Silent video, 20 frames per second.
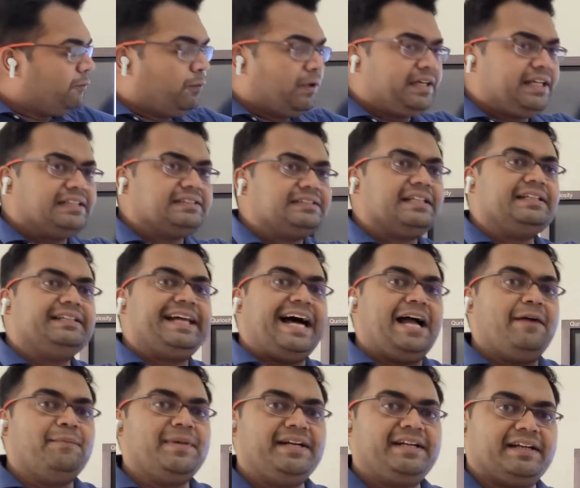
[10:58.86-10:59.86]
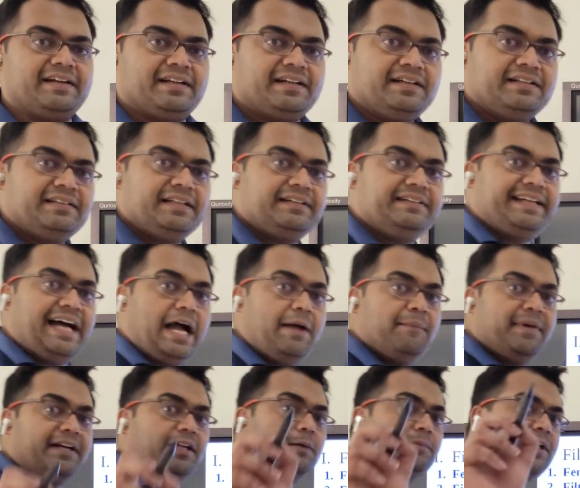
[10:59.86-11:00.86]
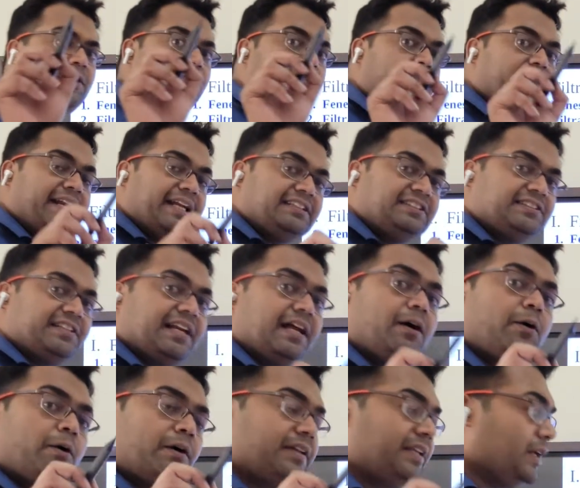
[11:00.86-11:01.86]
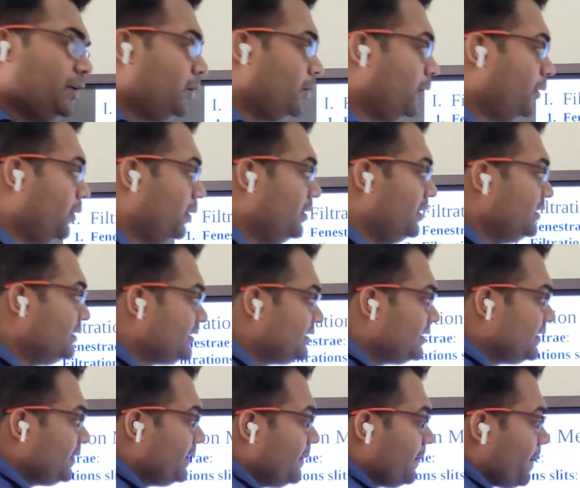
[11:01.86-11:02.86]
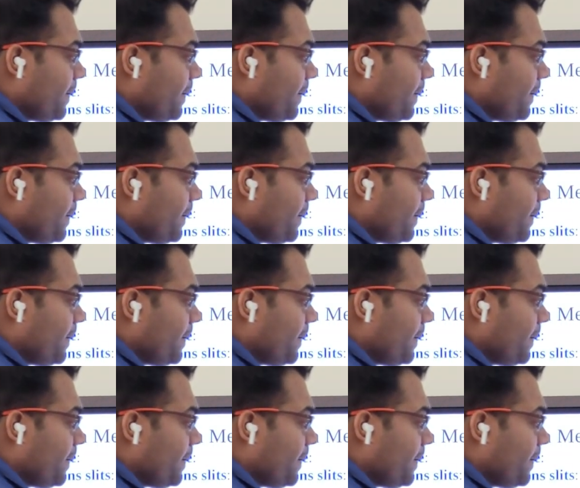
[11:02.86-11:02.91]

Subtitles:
what is the diameter? The diameter of the fenestra or the holes